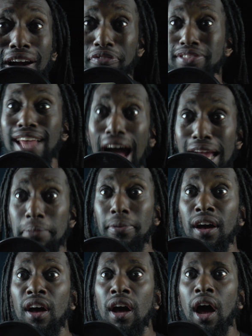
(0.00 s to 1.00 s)
of
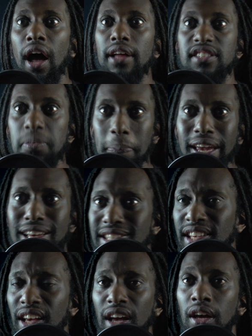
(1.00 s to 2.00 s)
time and
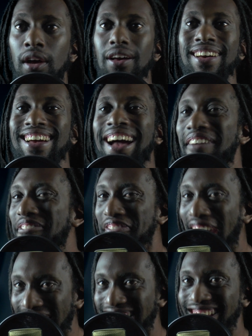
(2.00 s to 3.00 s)
space. I'm
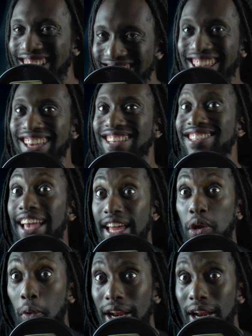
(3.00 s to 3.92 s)
fine in case anyone